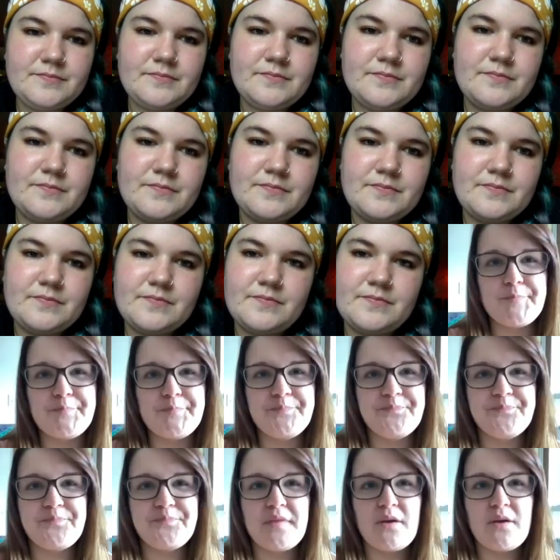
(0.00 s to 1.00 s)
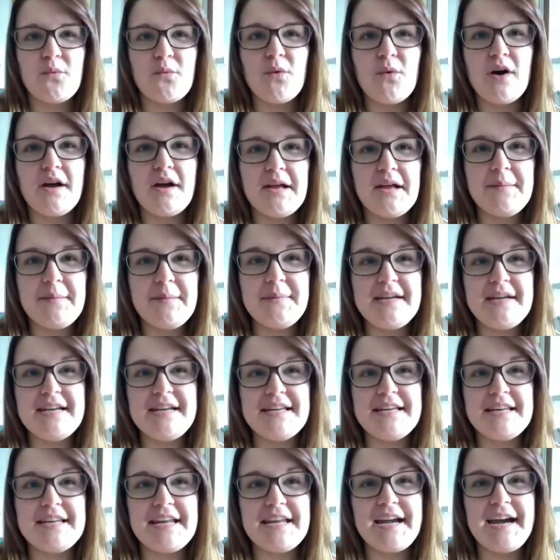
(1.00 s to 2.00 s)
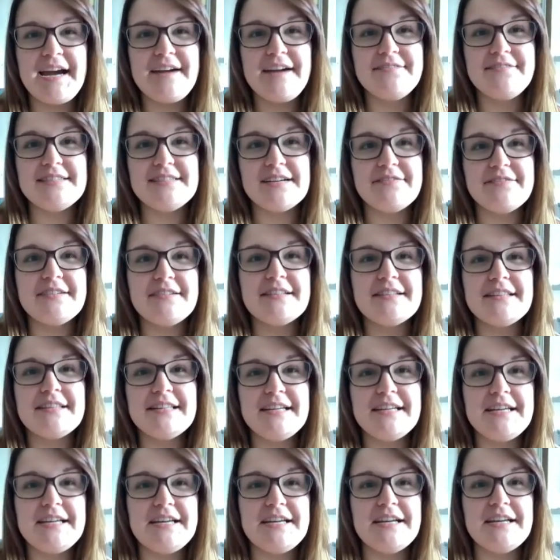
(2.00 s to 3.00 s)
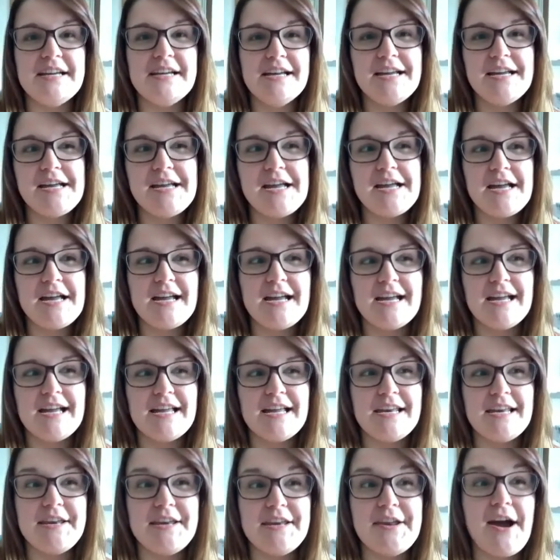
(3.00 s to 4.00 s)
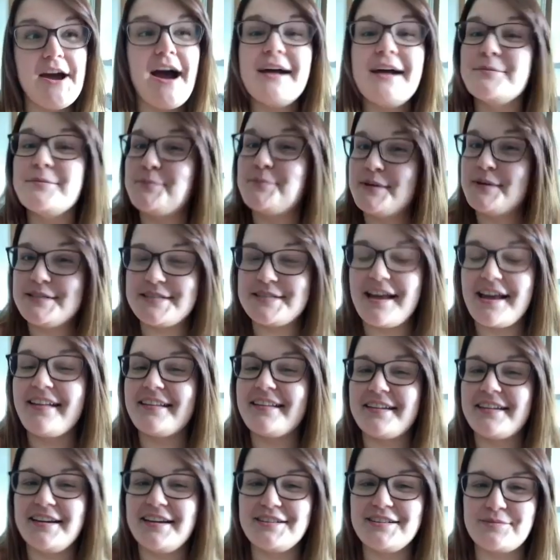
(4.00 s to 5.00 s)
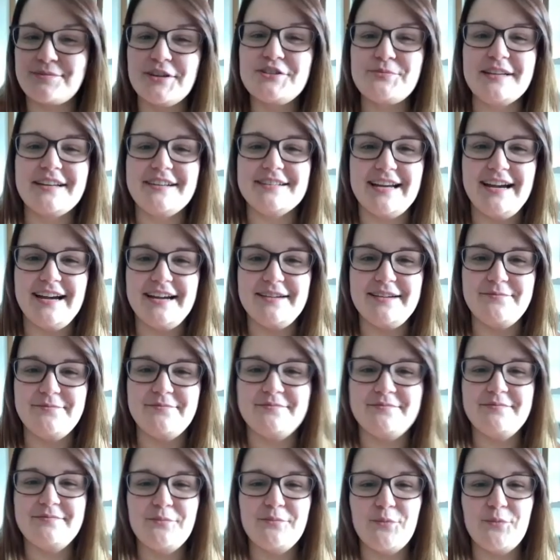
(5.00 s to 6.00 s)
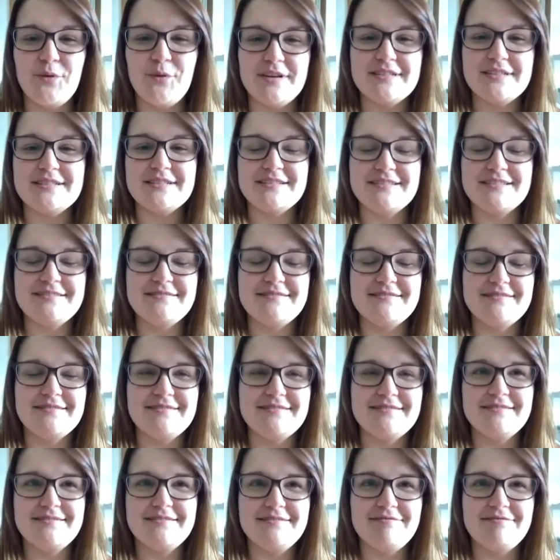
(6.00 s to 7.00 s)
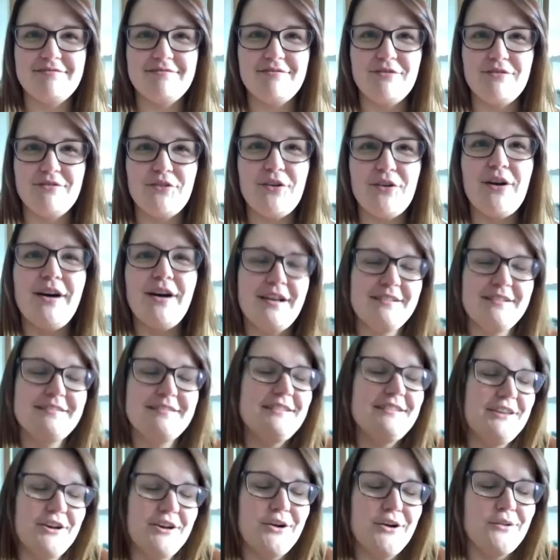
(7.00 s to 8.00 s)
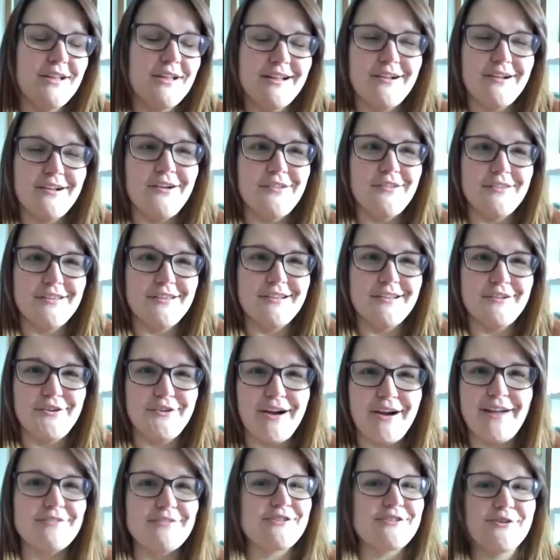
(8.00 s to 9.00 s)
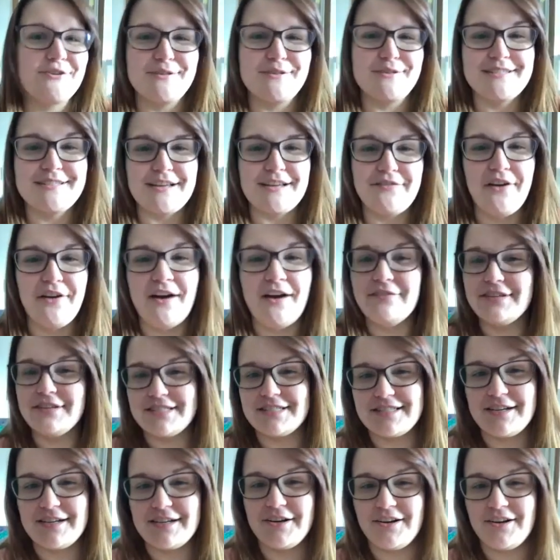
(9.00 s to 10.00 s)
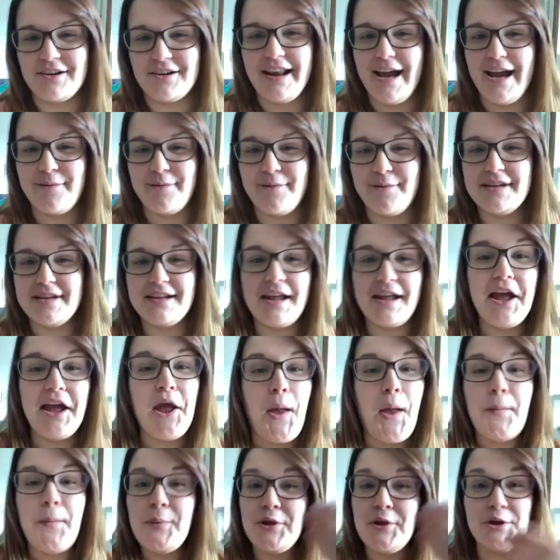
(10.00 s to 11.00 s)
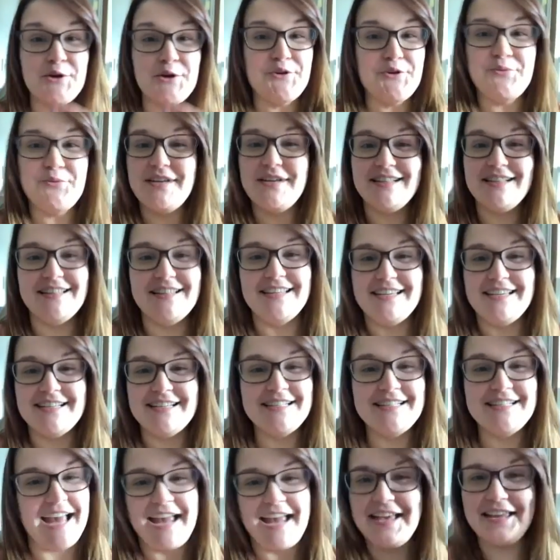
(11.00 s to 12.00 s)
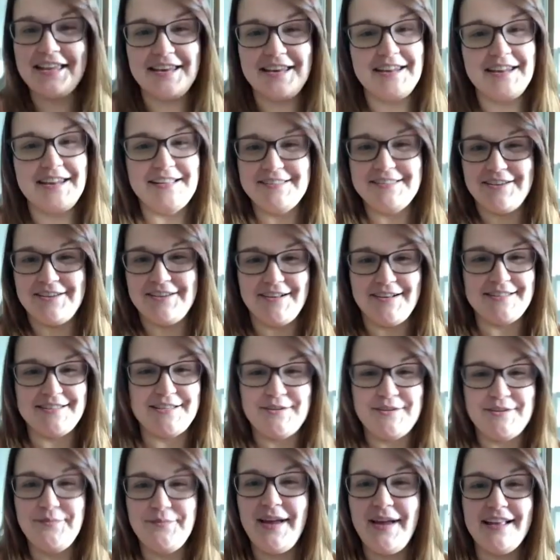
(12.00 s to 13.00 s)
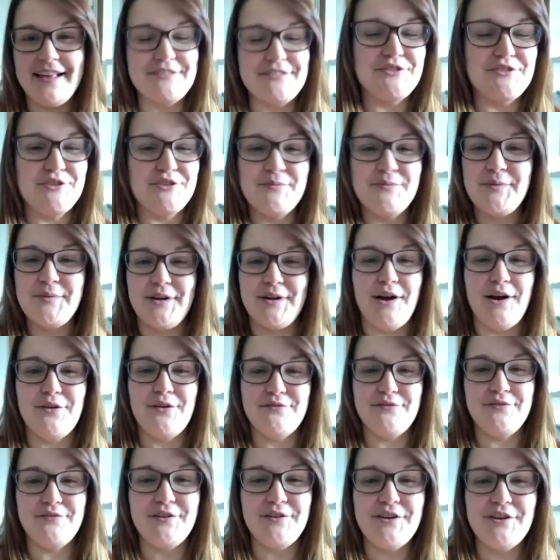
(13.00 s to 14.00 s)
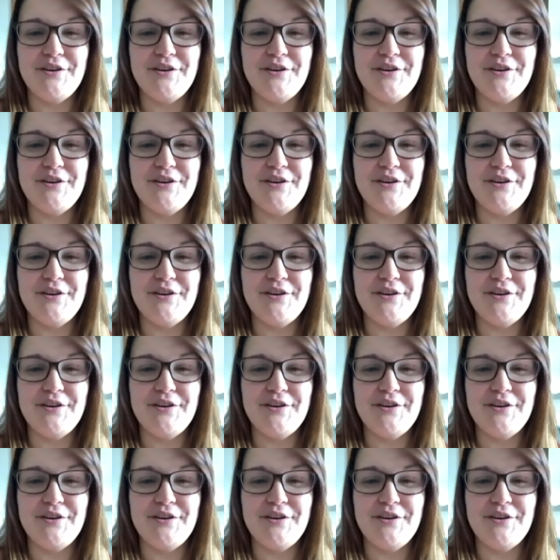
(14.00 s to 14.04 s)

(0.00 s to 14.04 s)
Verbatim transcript: um well, I mean, I've definitely not been selling as much because I was, well, you know, like all the craft shows and stuff obviously are not happening, but you're doing these and it's awesome and super helpful.